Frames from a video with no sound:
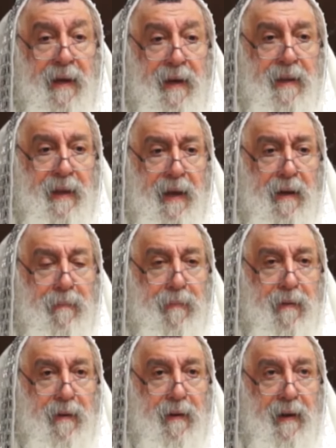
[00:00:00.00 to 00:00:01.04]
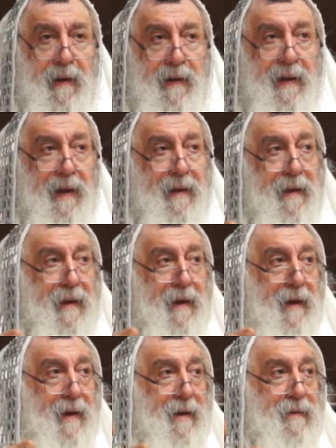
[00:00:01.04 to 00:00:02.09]
can help. Like a
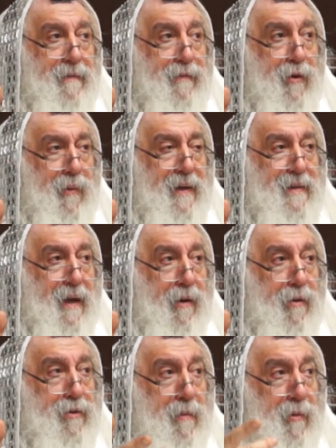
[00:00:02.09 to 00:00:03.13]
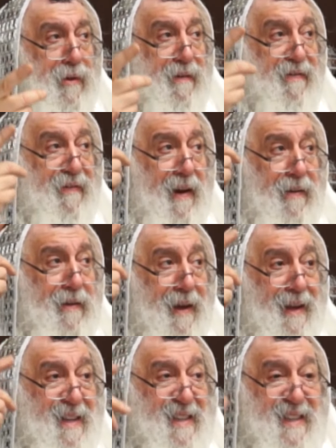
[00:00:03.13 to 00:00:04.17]
few weeks ago, somebody fell
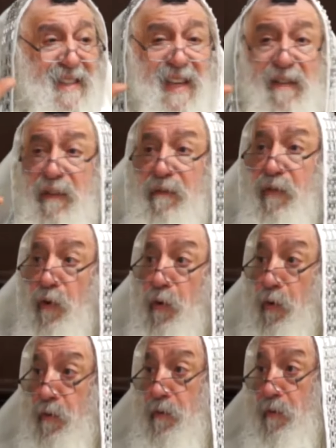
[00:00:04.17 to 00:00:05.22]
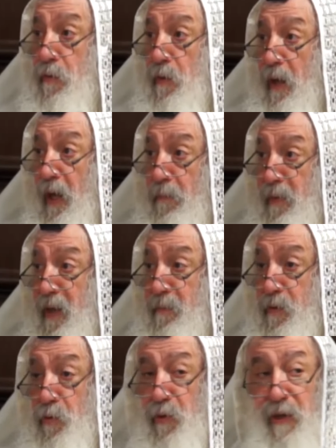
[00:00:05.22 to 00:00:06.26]
7 floors, a
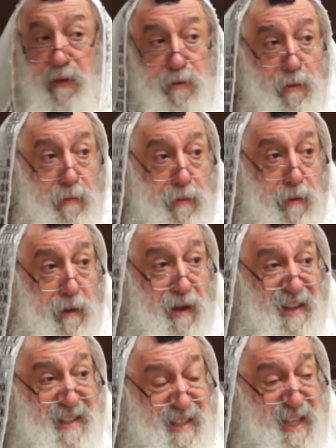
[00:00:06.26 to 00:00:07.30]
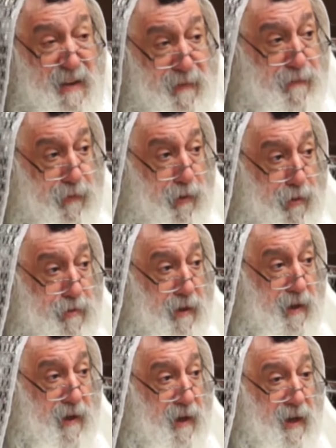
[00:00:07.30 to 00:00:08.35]
baby, 2 years old, 7 floors,
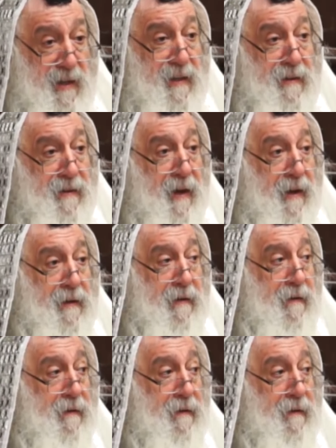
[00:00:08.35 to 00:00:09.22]
and didn't die.